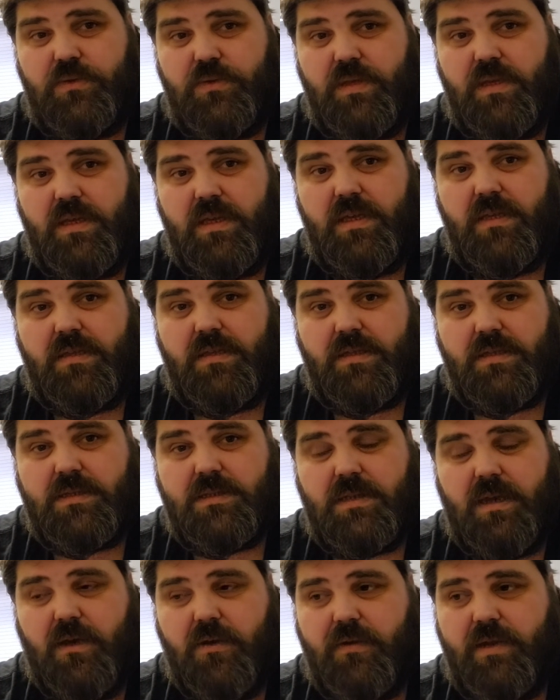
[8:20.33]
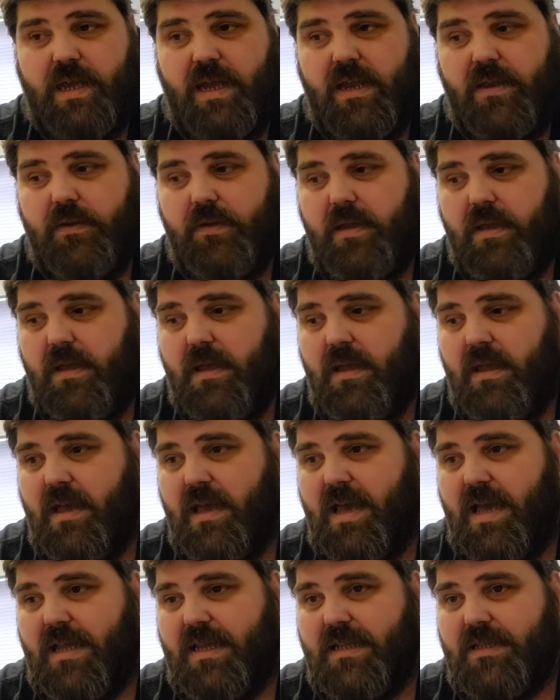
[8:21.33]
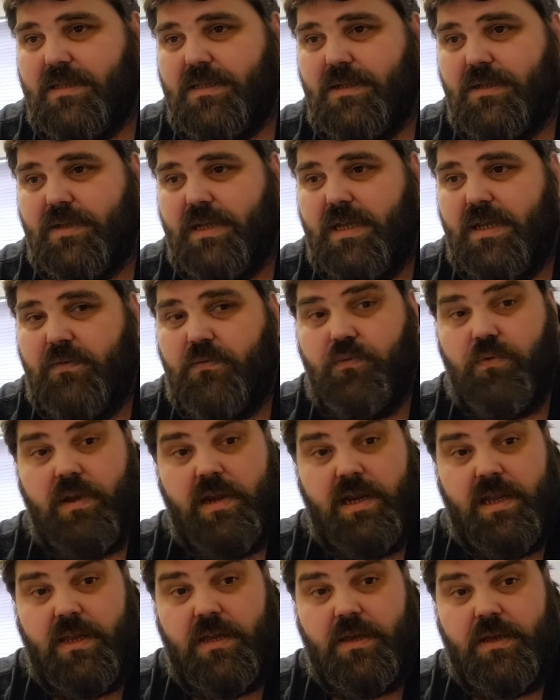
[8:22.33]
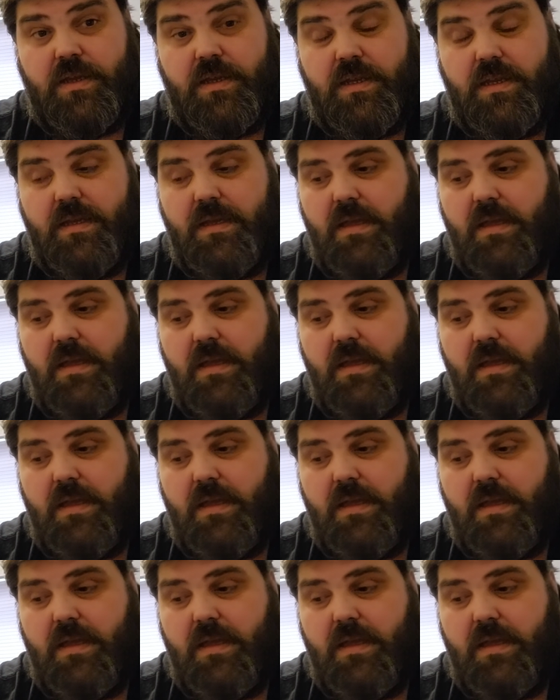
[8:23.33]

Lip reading: the skull now, and it's looking really good.